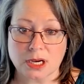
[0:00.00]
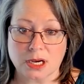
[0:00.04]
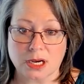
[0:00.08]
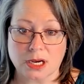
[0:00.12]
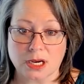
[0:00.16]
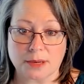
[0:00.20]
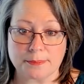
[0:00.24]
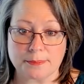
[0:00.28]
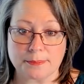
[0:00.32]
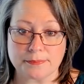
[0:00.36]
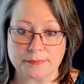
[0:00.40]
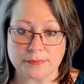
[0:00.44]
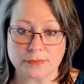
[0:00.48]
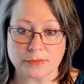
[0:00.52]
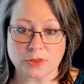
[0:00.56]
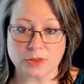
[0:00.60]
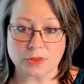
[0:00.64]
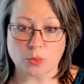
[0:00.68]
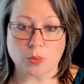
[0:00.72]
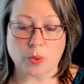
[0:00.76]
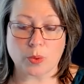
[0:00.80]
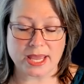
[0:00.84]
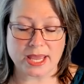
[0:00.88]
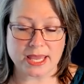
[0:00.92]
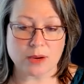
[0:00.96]

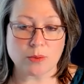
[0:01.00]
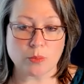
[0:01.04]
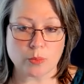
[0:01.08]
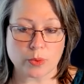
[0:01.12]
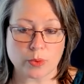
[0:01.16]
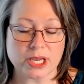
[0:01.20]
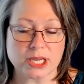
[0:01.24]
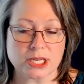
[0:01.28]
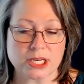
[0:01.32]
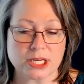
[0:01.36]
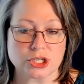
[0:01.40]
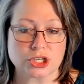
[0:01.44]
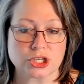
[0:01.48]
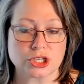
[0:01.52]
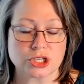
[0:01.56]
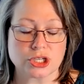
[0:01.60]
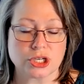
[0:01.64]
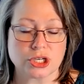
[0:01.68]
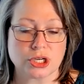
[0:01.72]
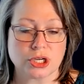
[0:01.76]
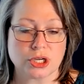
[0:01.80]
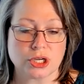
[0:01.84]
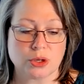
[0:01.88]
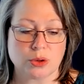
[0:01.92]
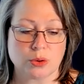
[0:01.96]
The way in
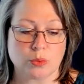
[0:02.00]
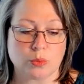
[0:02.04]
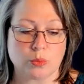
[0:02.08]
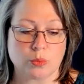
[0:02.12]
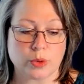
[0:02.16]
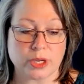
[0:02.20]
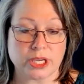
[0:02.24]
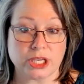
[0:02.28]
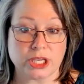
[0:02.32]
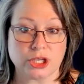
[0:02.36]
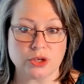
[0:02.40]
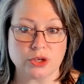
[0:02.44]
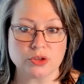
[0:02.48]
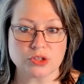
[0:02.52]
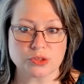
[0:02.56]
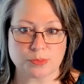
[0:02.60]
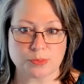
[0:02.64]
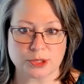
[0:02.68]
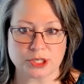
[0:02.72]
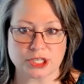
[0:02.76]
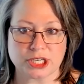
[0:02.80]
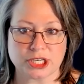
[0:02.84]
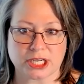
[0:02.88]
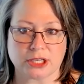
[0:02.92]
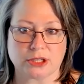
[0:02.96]
which we use
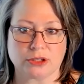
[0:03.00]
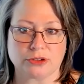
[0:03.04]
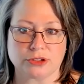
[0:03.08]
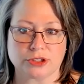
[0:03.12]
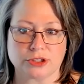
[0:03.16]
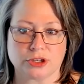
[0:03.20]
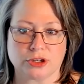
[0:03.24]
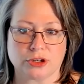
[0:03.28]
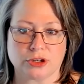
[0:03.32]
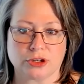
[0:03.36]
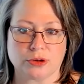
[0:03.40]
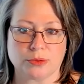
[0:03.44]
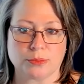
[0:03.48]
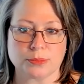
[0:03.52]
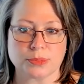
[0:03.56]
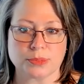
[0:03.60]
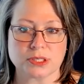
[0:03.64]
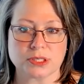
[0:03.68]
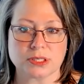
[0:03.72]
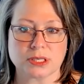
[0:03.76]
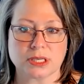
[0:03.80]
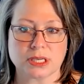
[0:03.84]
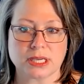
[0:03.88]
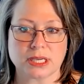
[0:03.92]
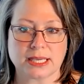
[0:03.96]
particular
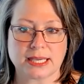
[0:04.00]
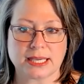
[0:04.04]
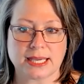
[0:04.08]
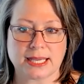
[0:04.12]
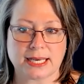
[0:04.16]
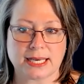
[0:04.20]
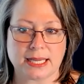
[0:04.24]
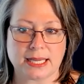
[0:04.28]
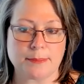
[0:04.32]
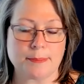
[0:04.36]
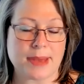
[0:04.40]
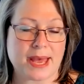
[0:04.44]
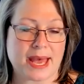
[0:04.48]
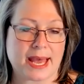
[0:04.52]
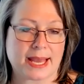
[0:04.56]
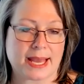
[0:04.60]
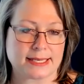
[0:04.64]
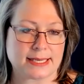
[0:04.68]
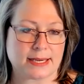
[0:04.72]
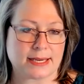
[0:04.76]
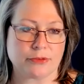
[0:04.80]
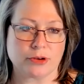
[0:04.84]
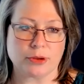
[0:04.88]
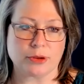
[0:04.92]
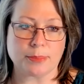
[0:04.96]
terms can
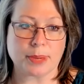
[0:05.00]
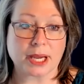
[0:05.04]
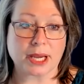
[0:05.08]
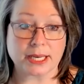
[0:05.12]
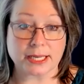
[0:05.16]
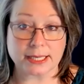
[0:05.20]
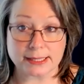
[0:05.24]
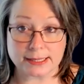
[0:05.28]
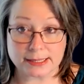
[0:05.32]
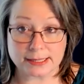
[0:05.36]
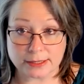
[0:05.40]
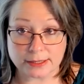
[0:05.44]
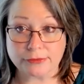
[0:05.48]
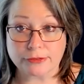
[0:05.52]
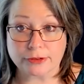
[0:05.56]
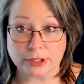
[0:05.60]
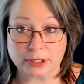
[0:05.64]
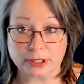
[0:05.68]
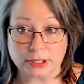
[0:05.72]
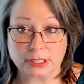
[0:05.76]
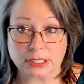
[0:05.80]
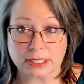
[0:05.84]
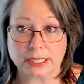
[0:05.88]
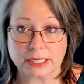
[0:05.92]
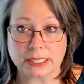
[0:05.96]
impact everybody
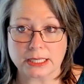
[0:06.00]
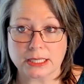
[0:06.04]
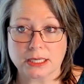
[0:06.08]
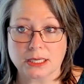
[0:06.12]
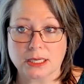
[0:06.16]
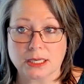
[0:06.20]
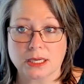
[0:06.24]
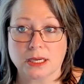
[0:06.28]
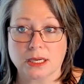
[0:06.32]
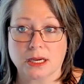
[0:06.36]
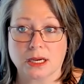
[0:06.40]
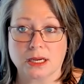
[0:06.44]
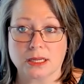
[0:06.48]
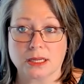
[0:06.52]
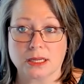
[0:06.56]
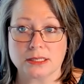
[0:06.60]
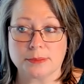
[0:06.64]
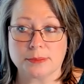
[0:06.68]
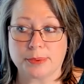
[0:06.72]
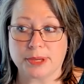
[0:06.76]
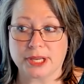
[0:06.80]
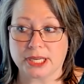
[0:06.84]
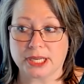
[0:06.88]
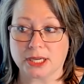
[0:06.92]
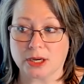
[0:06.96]
differently,
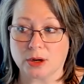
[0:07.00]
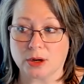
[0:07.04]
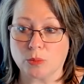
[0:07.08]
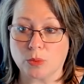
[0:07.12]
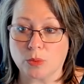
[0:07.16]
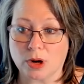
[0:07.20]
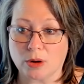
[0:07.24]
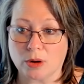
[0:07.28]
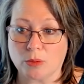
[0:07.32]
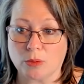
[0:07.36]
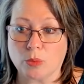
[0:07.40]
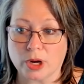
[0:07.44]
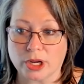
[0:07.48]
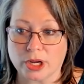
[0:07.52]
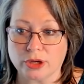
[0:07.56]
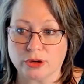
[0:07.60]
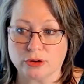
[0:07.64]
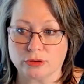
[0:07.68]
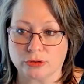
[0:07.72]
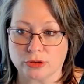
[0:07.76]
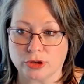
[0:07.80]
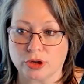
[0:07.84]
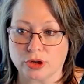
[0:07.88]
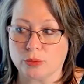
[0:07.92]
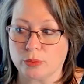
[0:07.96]
depending on what
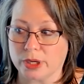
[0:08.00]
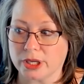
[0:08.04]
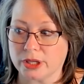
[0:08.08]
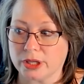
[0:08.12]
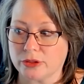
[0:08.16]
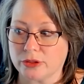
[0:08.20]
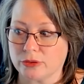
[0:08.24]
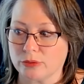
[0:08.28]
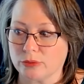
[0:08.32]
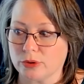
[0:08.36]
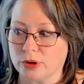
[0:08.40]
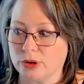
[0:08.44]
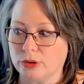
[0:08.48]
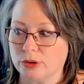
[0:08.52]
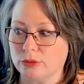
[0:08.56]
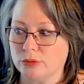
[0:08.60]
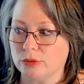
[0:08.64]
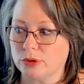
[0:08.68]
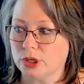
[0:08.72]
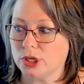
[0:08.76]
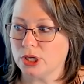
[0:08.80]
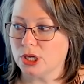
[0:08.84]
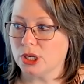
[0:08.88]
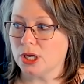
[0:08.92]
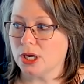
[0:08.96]
you're going
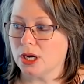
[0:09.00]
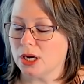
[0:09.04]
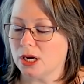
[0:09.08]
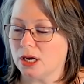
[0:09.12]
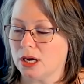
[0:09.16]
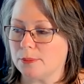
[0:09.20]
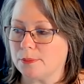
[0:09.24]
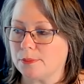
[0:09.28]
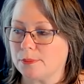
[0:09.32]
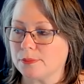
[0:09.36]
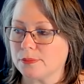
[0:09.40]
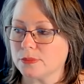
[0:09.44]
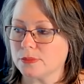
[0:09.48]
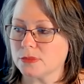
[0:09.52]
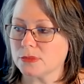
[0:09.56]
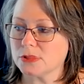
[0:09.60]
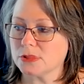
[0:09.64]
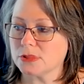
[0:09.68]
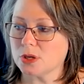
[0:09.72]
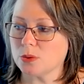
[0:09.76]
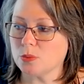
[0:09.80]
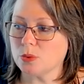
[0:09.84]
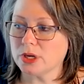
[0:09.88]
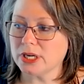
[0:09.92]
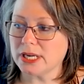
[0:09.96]
through.
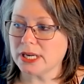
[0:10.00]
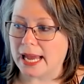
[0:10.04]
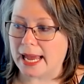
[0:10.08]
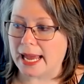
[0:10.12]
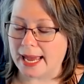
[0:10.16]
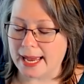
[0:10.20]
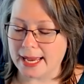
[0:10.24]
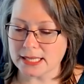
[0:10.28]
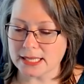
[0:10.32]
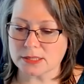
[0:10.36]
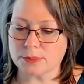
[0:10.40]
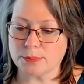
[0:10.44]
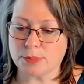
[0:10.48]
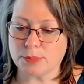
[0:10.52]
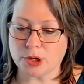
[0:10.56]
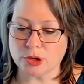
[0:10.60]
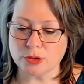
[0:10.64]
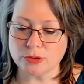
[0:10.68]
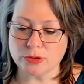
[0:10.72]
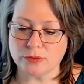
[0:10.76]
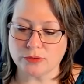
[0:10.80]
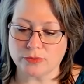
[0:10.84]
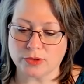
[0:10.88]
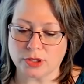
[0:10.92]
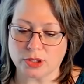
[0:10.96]
So I wanted to ask
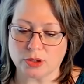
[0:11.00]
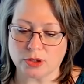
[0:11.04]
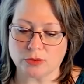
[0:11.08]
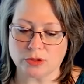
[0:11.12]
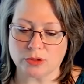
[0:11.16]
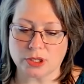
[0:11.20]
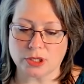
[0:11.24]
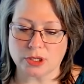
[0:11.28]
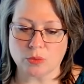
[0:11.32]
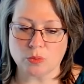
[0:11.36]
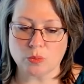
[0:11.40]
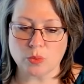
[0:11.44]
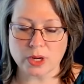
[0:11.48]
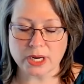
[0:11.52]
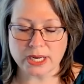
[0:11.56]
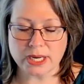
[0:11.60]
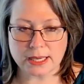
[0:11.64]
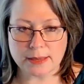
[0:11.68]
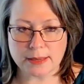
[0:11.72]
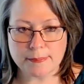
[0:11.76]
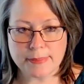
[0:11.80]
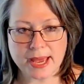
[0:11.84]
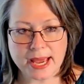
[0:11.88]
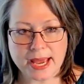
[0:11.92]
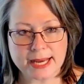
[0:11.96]
both of you, you know, what
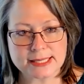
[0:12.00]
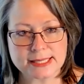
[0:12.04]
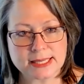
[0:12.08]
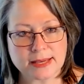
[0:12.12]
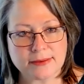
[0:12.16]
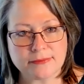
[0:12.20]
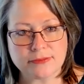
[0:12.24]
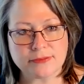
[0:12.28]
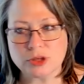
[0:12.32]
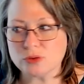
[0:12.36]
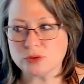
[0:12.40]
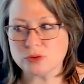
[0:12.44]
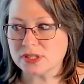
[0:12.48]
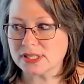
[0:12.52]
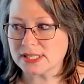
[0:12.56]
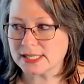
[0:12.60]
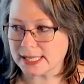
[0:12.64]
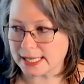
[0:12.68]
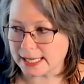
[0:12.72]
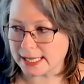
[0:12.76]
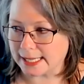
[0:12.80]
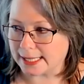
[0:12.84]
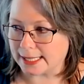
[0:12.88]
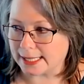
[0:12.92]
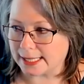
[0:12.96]
impacts have you
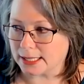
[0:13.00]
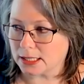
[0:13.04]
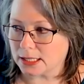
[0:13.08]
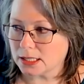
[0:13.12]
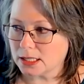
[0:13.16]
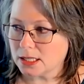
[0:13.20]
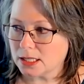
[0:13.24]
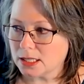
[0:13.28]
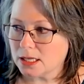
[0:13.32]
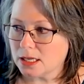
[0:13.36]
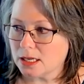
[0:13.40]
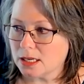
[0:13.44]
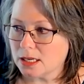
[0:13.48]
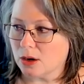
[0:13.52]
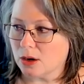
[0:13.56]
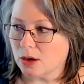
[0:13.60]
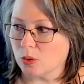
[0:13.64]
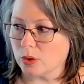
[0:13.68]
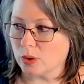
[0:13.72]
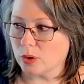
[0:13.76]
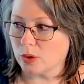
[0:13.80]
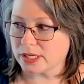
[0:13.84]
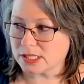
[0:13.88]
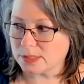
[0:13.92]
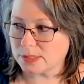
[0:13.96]
seen
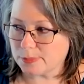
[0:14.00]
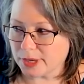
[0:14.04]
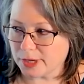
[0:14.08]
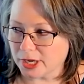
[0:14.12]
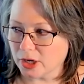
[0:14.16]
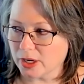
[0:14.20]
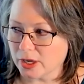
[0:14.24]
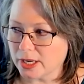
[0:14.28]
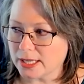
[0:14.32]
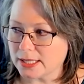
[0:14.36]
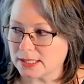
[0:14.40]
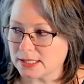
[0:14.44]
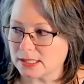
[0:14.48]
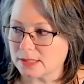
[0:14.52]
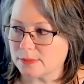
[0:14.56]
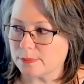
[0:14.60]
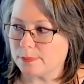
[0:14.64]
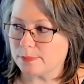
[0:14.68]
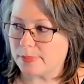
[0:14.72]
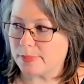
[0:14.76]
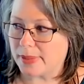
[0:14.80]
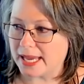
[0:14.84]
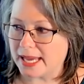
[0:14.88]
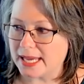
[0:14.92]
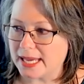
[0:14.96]
or experienced
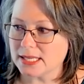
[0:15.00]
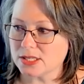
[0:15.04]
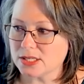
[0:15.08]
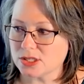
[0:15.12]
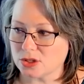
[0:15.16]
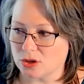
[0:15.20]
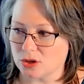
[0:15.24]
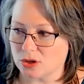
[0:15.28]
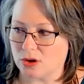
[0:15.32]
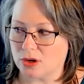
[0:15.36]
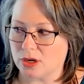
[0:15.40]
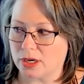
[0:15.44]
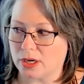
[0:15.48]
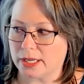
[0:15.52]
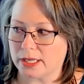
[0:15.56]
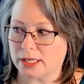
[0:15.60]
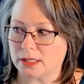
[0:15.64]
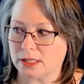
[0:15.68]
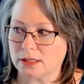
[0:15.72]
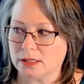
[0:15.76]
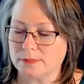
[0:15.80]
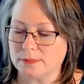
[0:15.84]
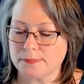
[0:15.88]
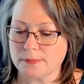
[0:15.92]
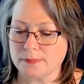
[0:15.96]
based
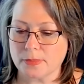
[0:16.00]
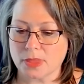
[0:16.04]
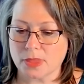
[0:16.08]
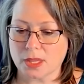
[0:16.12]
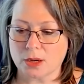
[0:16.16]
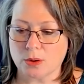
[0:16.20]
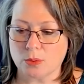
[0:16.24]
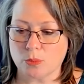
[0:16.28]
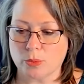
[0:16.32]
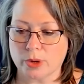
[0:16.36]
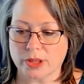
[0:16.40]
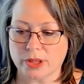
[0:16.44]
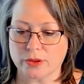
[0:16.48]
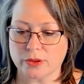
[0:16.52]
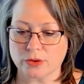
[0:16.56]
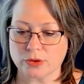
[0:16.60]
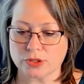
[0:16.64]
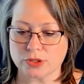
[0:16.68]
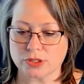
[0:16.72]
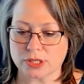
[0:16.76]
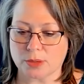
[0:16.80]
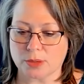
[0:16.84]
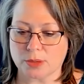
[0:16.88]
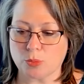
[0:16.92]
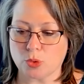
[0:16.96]
on whether
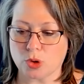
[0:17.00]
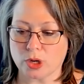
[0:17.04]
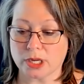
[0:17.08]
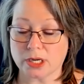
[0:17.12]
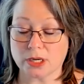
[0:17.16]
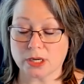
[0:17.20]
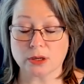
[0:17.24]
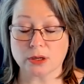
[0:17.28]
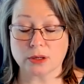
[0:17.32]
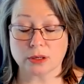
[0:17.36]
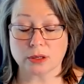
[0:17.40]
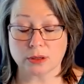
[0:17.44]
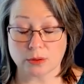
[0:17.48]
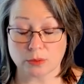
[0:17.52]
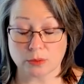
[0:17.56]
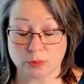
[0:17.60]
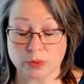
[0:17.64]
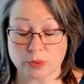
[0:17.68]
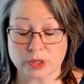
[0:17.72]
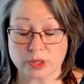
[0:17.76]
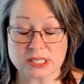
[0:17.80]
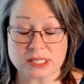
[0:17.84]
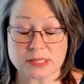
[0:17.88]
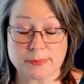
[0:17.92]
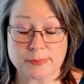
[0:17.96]
someone
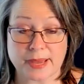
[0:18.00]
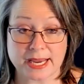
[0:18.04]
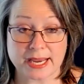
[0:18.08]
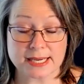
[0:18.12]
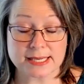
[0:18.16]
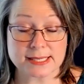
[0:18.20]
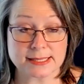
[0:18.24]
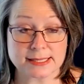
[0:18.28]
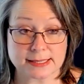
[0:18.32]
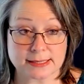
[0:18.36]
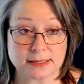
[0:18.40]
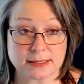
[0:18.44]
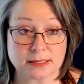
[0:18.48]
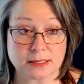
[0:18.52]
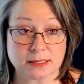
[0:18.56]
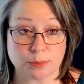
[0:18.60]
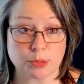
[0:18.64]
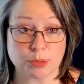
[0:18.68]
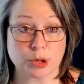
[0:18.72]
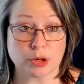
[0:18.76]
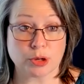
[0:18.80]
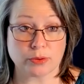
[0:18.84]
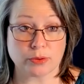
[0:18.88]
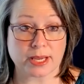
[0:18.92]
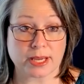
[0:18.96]
respects the
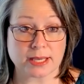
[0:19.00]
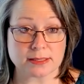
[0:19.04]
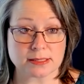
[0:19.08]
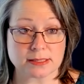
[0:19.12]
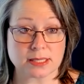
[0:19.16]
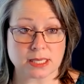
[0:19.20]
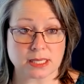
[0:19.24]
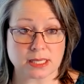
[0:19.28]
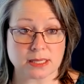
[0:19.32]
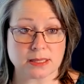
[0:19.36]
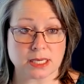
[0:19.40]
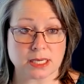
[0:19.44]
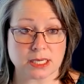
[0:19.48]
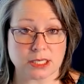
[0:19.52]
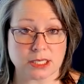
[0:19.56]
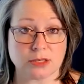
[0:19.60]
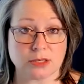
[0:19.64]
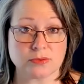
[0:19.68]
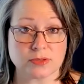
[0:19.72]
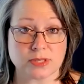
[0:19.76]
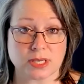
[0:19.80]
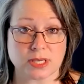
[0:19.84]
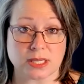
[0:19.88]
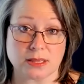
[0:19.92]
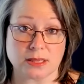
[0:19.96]
pronouns that
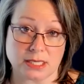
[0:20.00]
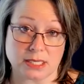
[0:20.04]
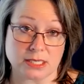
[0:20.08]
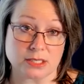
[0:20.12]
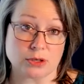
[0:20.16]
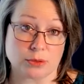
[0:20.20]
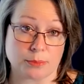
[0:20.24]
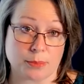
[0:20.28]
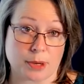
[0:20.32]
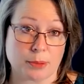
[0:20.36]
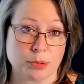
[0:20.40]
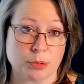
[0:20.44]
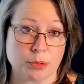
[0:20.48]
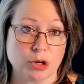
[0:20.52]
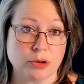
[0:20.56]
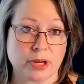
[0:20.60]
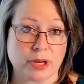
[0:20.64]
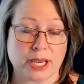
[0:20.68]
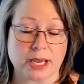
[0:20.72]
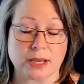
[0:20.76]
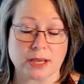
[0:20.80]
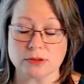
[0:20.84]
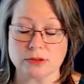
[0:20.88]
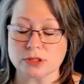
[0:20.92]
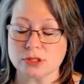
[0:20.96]
you said, these are my
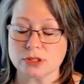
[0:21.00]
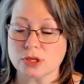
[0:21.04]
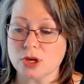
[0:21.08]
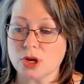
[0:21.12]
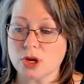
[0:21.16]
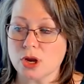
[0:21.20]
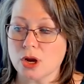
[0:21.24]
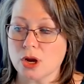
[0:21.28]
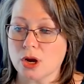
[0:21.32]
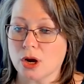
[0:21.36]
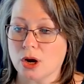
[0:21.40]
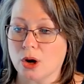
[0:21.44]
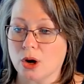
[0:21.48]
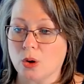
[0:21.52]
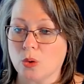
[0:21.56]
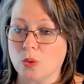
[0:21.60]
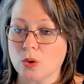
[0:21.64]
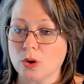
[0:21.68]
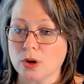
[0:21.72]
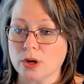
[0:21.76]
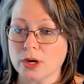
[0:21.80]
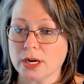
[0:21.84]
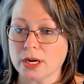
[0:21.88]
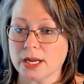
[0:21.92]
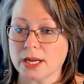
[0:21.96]
pronouns,
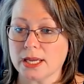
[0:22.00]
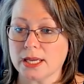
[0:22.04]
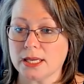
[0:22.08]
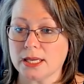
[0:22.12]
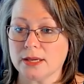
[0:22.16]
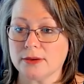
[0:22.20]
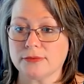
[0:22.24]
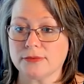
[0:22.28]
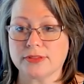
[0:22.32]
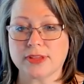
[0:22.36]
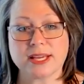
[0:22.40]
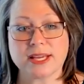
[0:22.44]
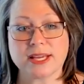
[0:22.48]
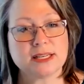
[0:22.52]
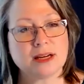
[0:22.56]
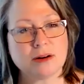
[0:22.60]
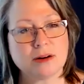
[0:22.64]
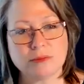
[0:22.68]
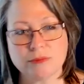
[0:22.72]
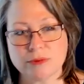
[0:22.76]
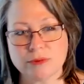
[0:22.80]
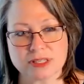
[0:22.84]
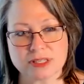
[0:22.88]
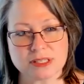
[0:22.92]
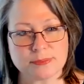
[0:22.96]
or if they
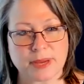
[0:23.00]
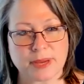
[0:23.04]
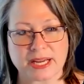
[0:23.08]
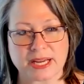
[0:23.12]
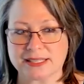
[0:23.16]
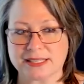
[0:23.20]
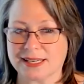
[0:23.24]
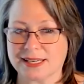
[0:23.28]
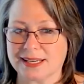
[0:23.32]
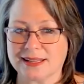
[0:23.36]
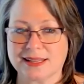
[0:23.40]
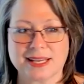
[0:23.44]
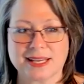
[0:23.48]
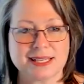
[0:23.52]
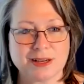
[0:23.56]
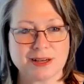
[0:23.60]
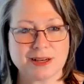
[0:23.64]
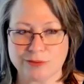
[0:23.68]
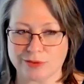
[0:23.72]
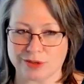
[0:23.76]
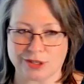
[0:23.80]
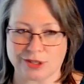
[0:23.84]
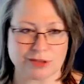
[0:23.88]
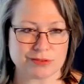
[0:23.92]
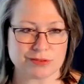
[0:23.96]
don't respect it and they
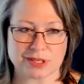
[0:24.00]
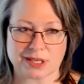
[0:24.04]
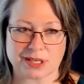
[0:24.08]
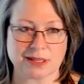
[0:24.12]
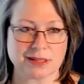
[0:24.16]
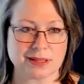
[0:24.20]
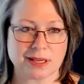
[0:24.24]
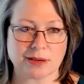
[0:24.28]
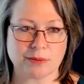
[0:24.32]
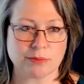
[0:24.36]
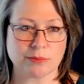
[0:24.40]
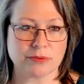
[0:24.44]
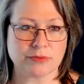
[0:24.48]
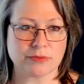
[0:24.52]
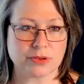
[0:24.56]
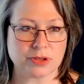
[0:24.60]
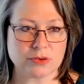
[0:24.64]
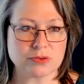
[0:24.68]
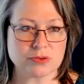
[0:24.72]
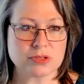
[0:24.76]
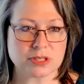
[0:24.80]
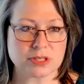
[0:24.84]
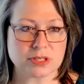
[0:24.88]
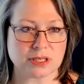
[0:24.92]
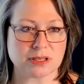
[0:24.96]
don't use it, they
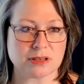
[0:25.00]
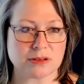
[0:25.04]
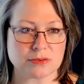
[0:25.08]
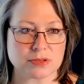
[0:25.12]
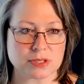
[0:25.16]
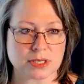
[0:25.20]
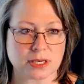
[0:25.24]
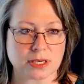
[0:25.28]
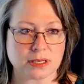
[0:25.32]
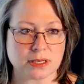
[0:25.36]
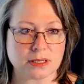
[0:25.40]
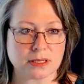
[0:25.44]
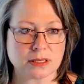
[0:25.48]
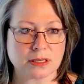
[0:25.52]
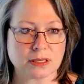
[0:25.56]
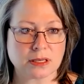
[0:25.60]
refuse to use it.